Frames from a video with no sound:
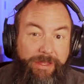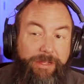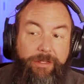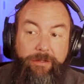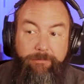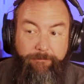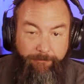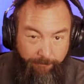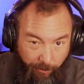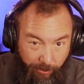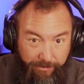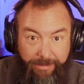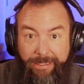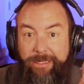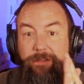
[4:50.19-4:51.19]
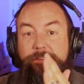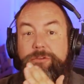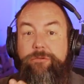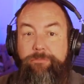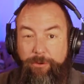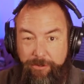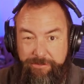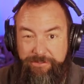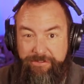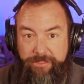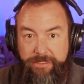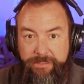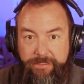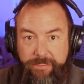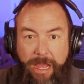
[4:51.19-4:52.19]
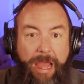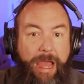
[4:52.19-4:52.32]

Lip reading: that convert into purchases.